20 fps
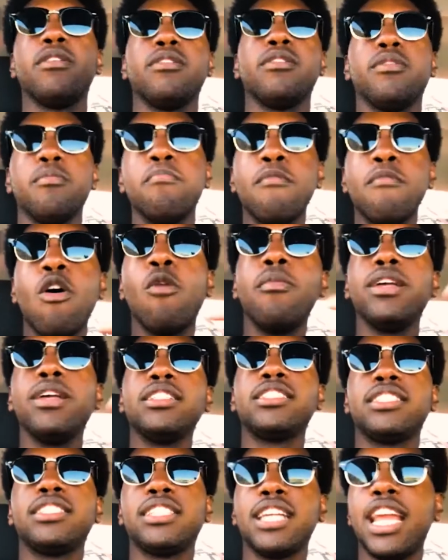
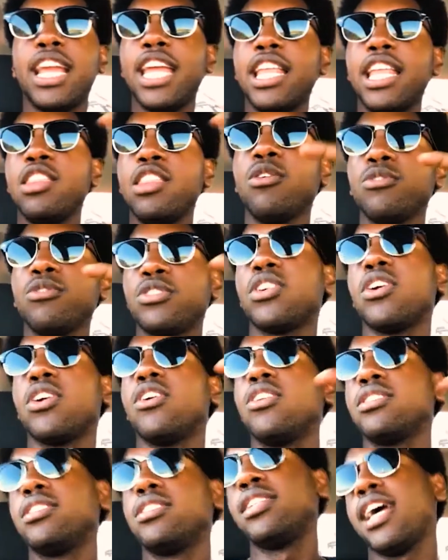moments in those
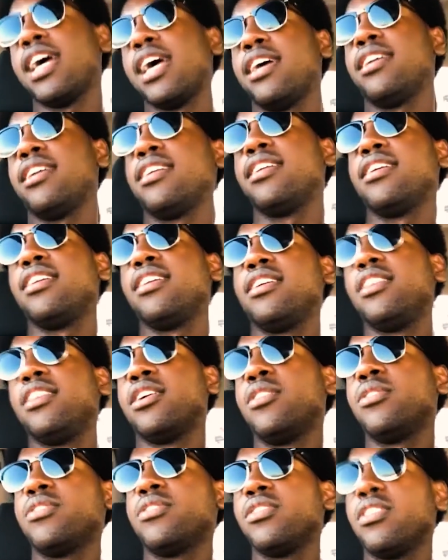songs that, you know,
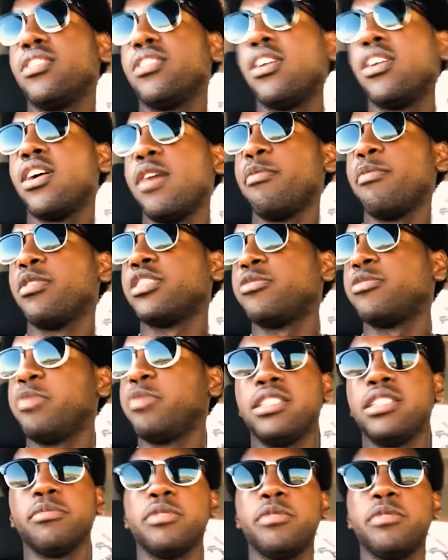are able to
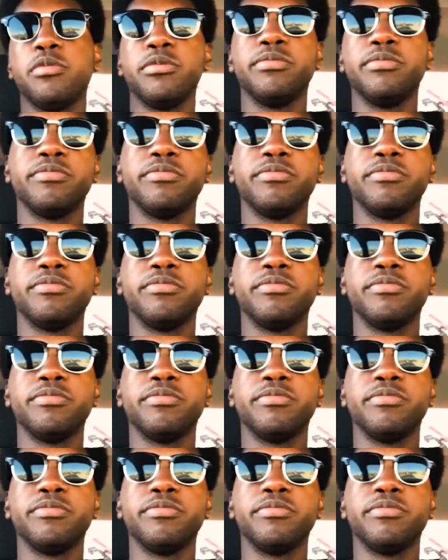speak to people.